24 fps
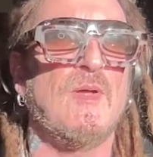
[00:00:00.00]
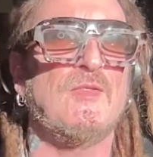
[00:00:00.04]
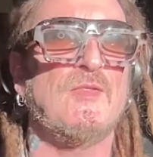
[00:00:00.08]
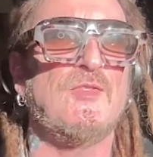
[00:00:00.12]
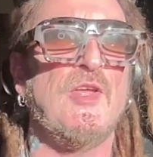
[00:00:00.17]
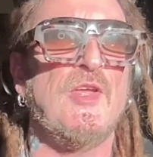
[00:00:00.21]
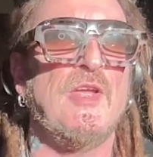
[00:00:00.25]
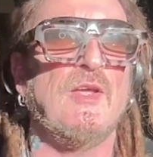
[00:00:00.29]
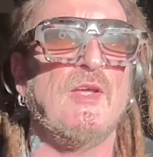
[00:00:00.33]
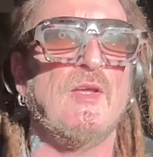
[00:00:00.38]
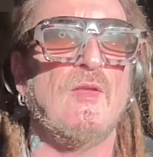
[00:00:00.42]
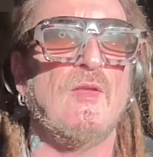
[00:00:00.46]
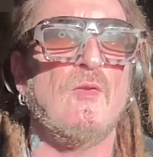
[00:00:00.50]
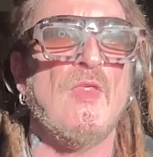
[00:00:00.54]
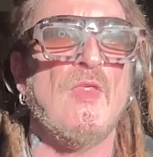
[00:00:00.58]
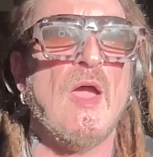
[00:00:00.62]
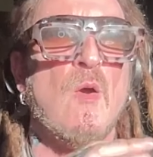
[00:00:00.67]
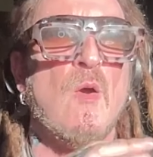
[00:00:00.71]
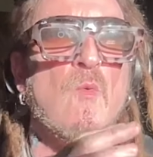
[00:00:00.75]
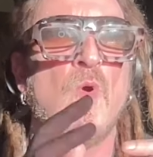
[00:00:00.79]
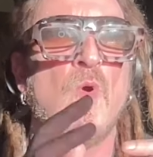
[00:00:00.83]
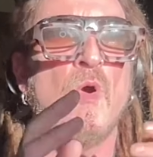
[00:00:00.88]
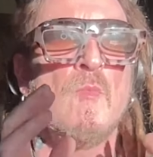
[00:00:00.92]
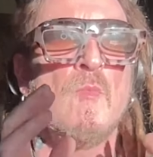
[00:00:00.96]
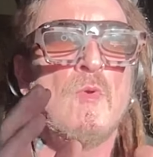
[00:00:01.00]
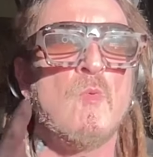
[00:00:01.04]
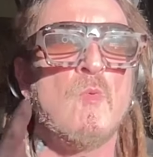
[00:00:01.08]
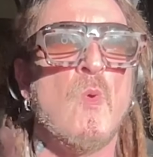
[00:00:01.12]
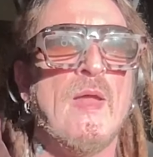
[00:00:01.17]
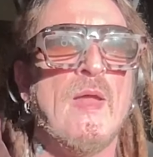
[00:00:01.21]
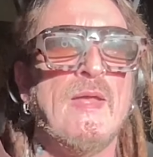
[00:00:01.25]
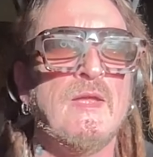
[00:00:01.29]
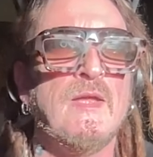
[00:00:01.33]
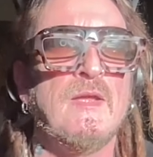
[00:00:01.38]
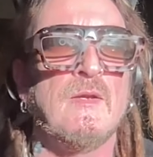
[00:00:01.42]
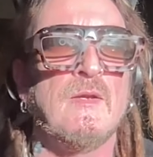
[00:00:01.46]
I think that one, we
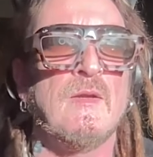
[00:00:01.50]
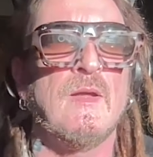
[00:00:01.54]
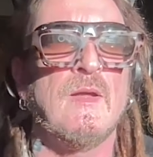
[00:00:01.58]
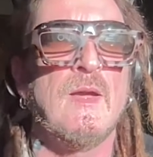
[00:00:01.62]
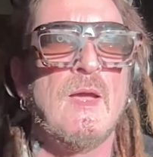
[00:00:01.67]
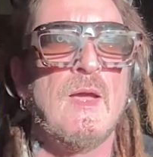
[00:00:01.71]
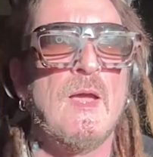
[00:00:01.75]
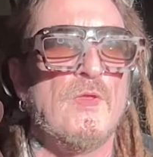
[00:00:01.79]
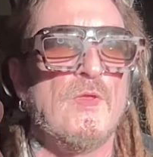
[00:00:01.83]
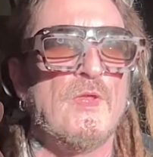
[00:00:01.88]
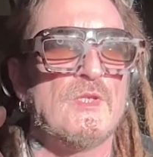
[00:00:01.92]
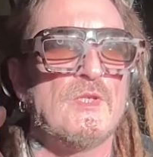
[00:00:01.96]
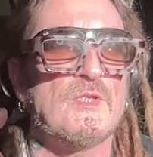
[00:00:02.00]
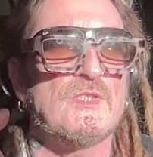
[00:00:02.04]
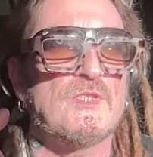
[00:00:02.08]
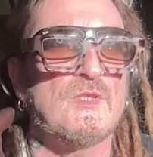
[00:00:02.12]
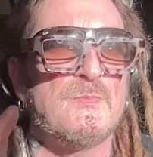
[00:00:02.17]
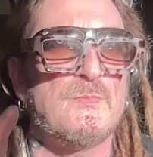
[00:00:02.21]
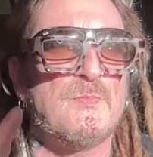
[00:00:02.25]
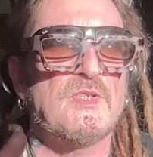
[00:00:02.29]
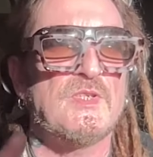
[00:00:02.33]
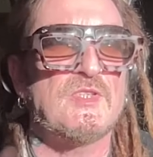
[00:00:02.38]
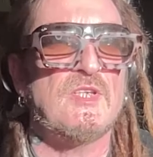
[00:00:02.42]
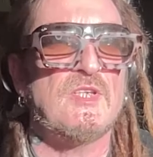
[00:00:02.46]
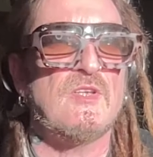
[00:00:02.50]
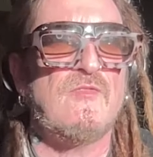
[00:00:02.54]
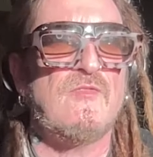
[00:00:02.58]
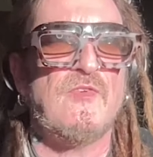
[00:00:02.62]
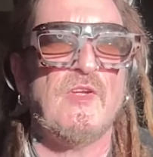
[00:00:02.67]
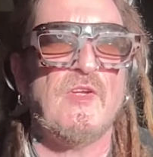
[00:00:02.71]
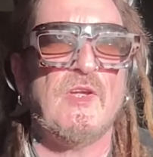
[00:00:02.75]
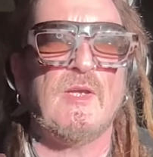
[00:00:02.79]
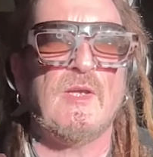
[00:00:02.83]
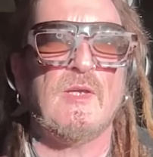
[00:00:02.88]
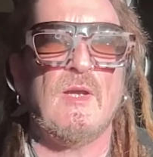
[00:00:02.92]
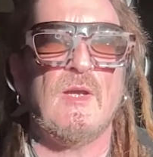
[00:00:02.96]
went in with a
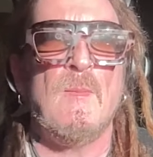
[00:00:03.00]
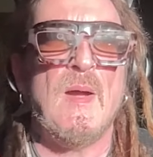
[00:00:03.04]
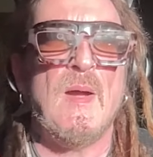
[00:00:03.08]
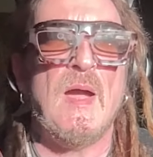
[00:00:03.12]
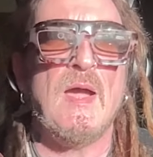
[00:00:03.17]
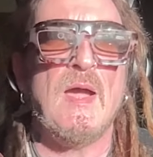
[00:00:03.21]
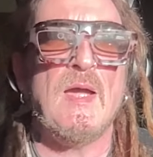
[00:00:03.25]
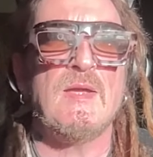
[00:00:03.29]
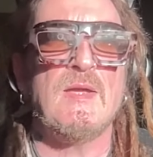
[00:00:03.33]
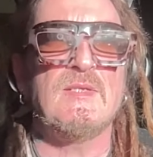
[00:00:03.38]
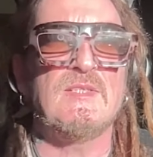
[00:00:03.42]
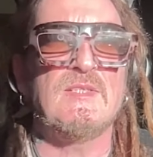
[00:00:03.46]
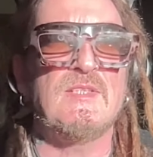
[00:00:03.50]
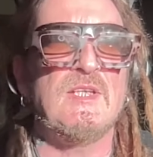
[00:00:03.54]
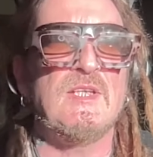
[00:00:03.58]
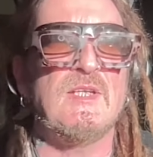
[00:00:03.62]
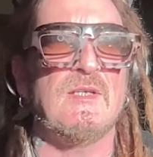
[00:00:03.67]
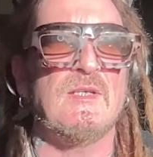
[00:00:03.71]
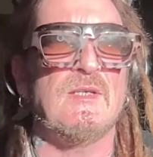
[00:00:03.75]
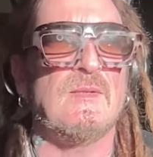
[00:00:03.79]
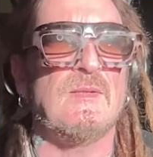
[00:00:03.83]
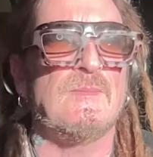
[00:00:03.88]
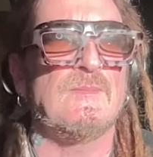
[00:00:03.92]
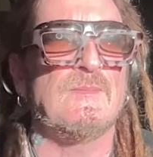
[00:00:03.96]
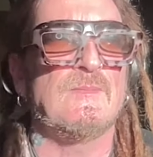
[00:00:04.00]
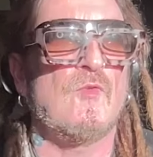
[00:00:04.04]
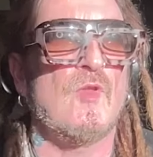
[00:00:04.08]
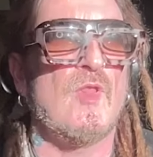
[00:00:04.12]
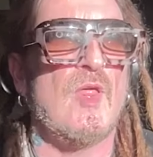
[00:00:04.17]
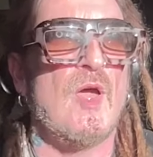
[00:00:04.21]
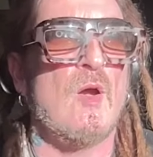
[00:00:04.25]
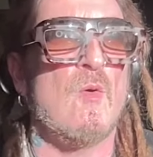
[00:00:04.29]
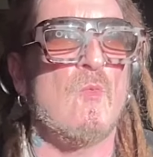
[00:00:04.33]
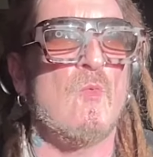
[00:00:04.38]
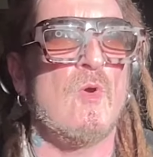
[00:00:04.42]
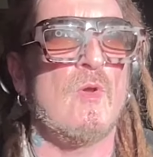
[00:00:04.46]
specific idea for
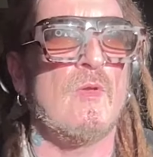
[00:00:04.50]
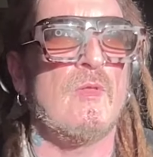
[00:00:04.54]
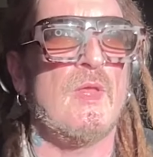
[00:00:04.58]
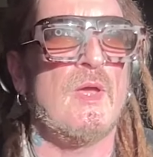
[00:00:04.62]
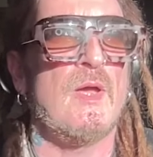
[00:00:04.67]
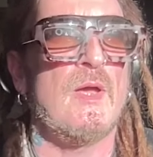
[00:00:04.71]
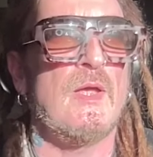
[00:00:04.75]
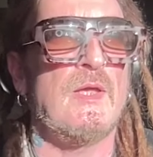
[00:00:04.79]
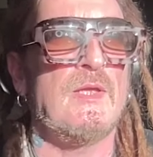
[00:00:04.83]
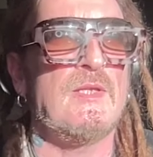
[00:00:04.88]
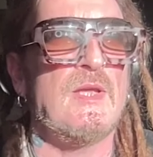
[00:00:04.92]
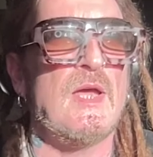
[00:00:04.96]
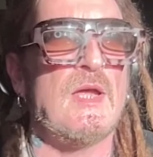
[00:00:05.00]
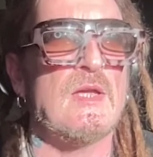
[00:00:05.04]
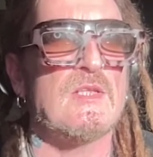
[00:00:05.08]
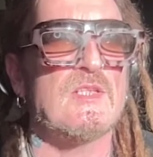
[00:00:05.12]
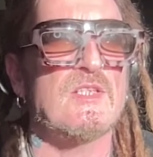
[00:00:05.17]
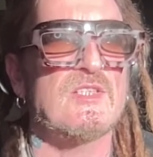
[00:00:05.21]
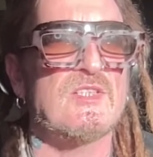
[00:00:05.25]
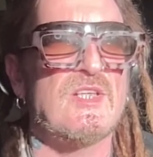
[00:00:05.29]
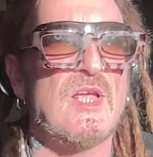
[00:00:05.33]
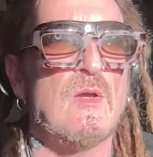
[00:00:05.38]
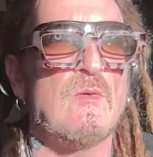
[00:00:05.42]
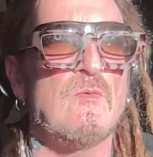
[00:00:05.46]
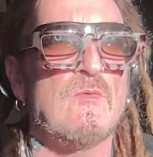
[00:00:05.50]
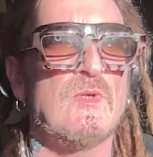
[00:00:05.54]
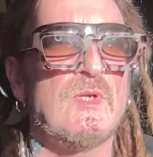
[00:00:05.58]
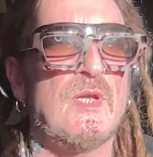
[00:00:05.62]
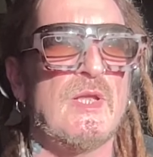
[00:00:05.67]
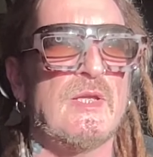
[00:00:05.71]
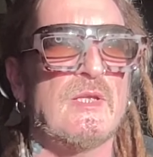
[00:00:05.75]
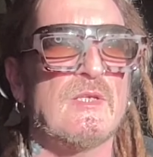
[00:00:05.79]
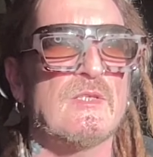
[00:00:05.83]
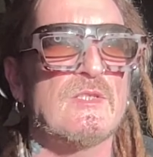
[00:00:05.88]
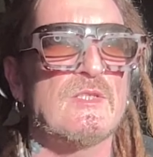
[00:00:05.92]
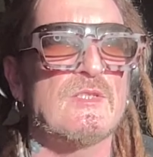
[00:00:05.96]
that one, that it had to sound
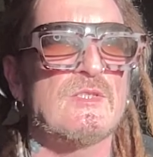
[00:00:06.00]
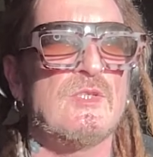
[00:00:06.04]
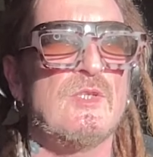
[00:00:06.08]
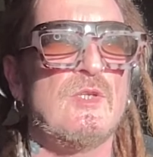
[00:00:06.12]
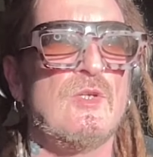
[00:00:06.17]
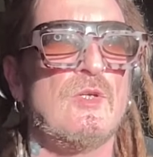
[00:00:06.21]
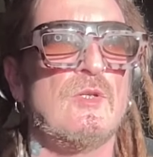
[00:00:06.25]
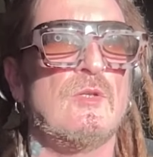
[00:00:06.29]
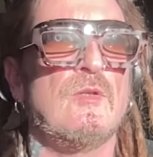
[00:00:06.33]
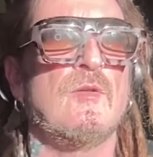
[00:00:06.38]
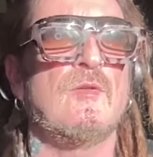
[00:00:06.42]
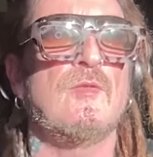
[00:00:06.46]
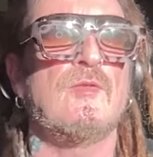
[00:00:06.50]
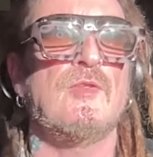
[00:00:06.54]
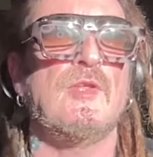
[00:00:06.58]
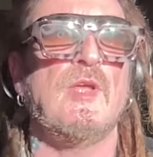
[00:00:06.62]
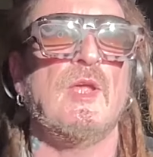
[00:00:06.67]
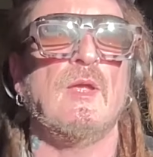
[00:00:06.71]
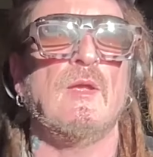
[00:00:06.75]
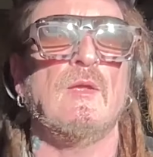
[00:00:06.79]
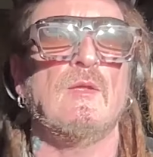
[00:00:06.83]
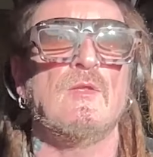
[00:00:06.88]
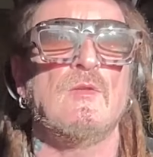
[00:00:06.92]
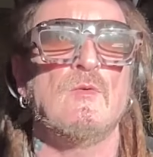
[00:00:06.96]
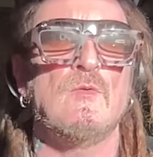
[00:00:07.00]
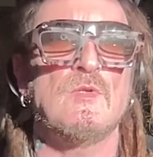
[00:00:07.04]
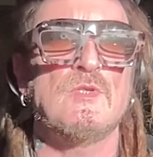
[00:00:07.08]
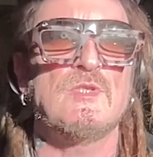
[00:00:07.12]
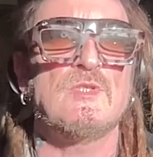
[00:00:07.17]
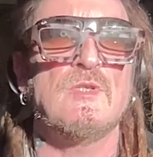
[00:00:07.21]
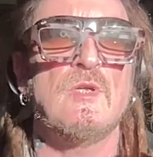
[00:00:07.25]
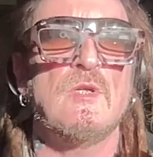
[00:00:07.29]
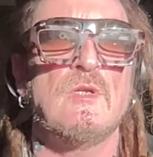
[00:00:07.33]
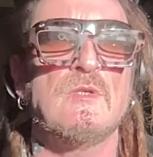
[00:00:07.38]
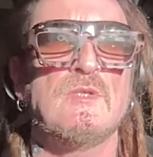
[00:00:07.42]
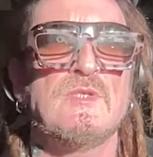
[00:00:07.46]
like a certain thing. And there were
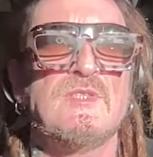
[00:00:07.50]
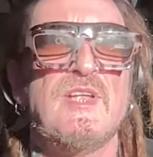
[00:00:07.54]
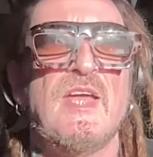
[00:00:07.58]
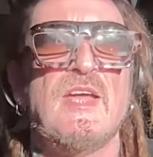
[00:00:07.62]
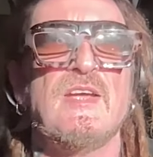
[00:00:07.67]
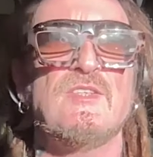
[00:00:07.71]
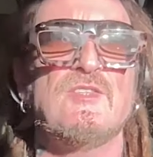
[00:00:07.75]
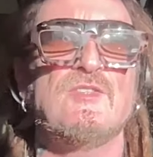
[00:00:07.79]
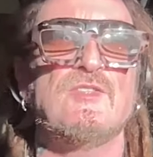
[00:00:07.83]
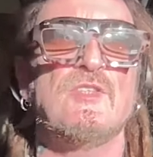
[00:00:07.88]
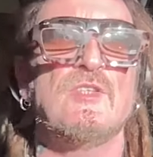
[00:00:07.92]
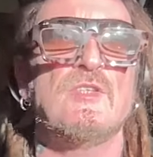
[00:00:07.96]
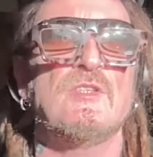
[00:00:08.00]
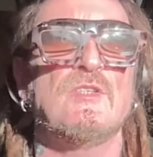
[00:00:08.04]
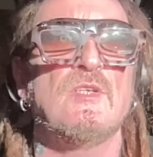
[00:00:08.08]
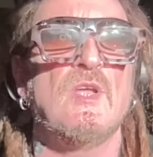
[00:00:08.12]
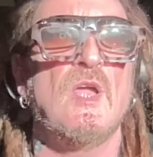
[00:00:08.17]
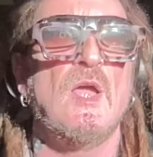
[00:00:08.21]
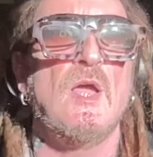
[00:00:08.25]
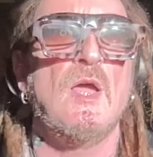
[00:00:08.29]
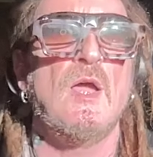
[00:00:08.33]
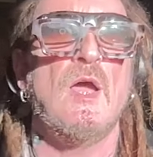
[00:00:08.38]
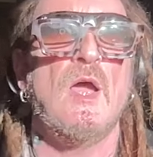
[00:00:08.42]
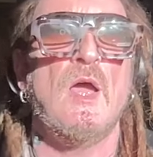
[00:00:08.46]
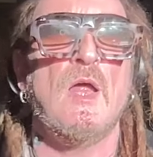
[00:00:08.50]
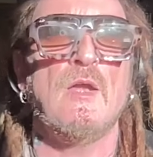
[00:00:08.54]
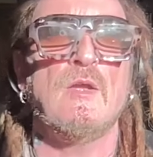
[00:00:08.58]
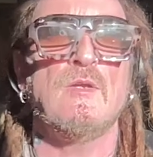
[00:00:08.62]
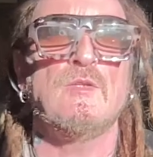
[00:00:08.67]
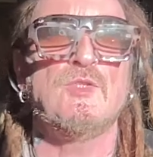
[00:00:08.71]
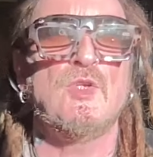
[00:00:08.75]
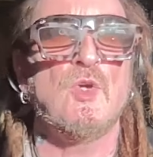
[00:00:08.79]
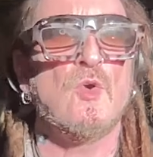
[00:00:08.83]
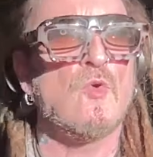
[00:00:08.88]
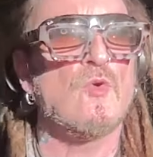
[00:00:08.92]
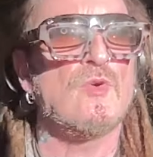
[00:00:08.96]
certain textures
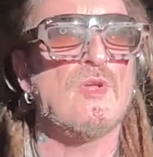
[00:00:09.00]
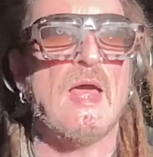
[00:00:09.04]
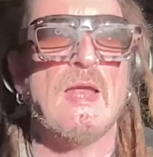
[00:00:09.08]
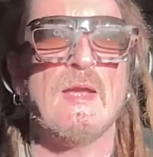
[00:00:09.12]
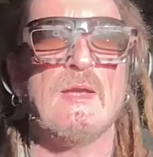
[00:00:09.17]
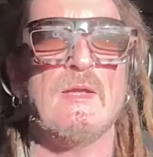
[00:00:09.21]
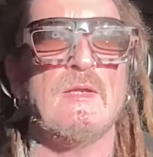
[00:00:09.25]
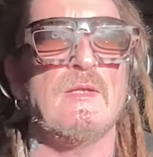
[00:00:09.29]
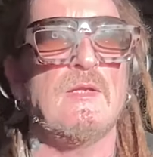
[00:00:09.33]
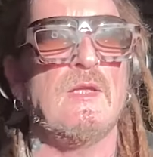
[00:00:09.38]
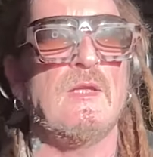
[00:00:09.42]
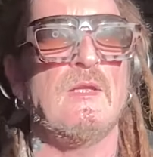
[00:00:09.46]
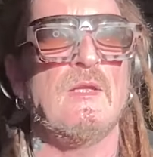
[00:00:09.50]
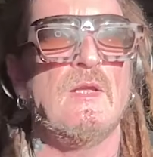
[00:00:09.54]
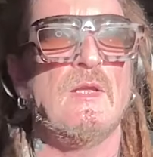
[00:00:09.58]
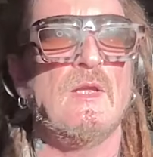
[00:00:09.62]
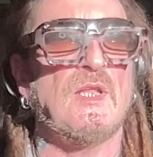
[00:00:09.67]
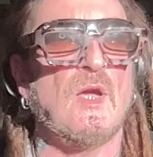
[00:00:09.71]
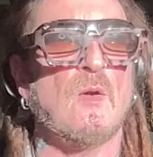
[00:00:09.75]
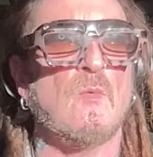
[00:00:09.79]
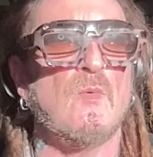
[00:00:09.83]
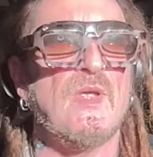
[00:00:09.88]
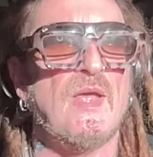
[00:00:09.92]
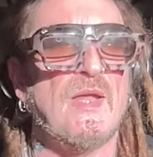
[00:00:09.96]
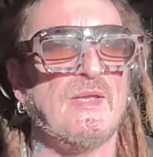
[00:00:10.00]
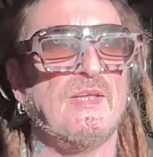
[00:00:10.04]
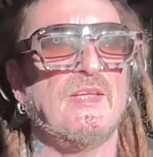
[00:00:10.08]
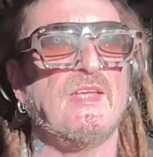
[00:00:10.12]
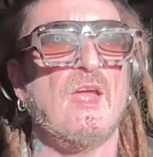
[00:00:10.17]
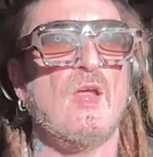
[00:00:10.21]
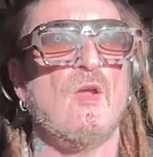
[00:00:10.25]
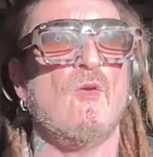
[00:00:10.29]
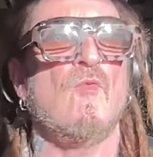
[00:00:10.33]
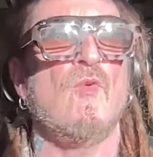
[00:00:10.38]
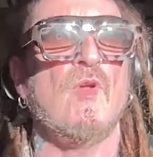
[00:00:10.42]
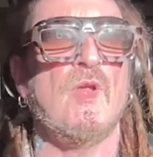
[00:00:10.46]
and tonality that we had to
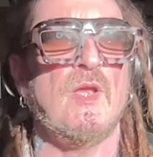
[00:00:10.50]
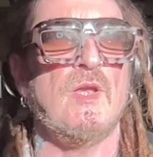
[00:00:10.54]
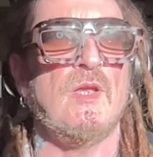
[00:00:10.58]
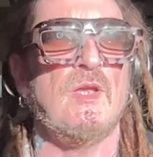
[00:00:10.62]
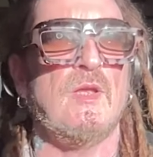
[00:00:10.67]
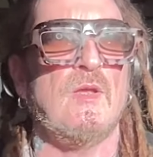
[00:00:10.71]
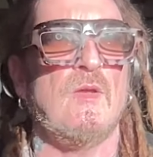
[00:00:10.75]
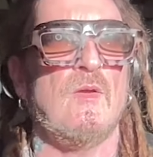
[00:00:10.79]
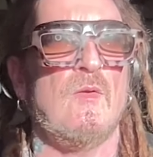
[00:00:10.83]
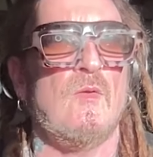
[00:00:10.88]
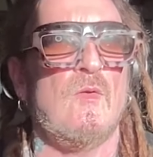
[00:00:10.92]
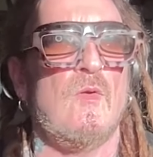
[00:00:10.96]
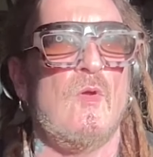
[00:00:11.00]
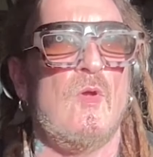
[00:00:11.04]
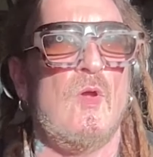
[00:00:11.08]
get really...